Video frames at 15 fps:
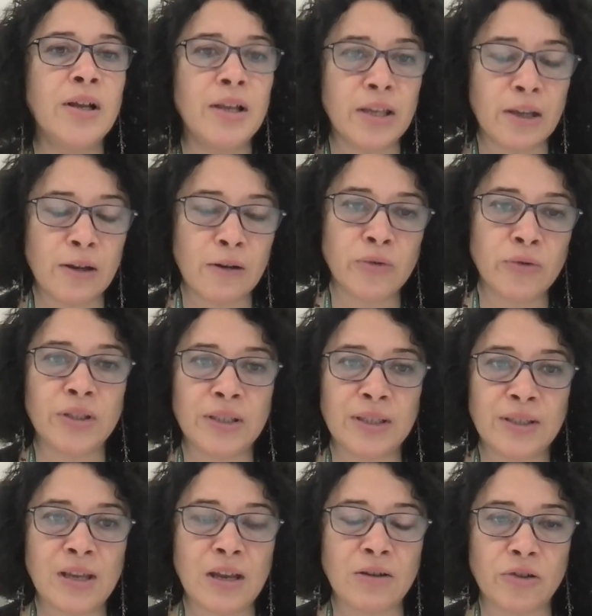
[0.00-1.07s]
including the
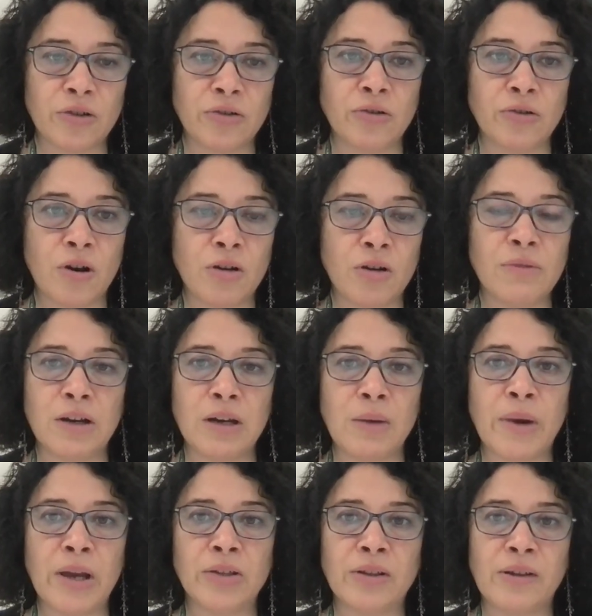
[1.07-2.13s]
section on marine
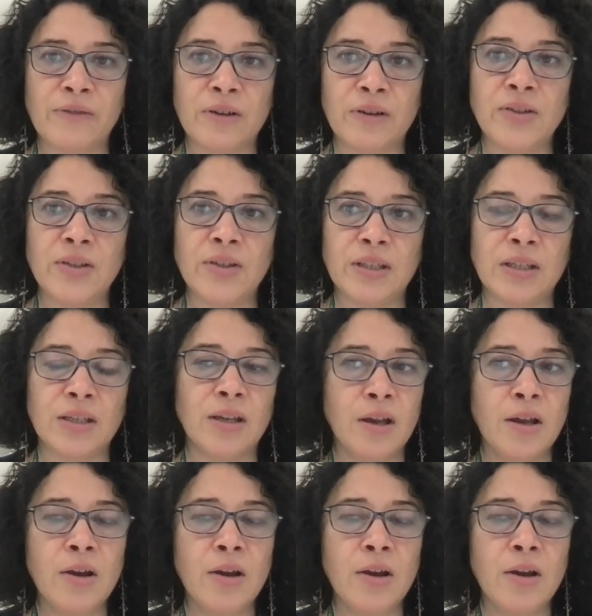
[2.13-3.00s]
biodiversity